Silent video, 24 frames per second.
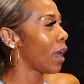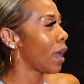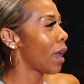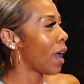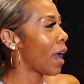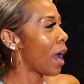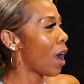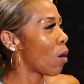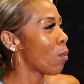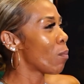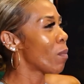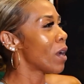
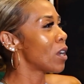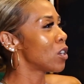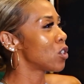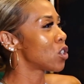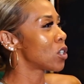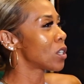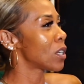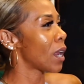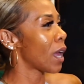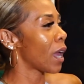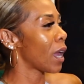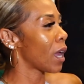how
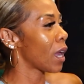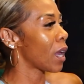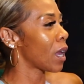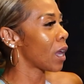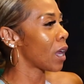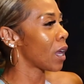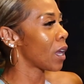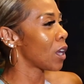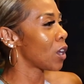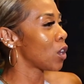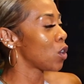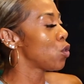much like
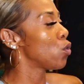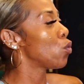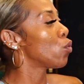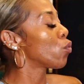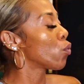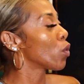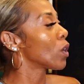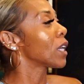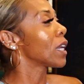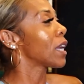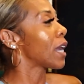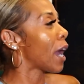you
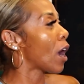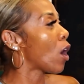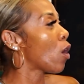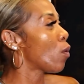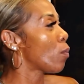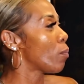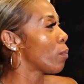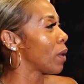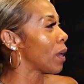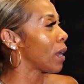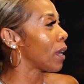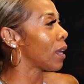really helped
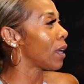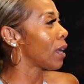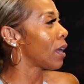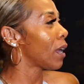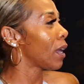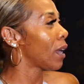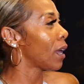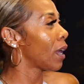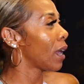me.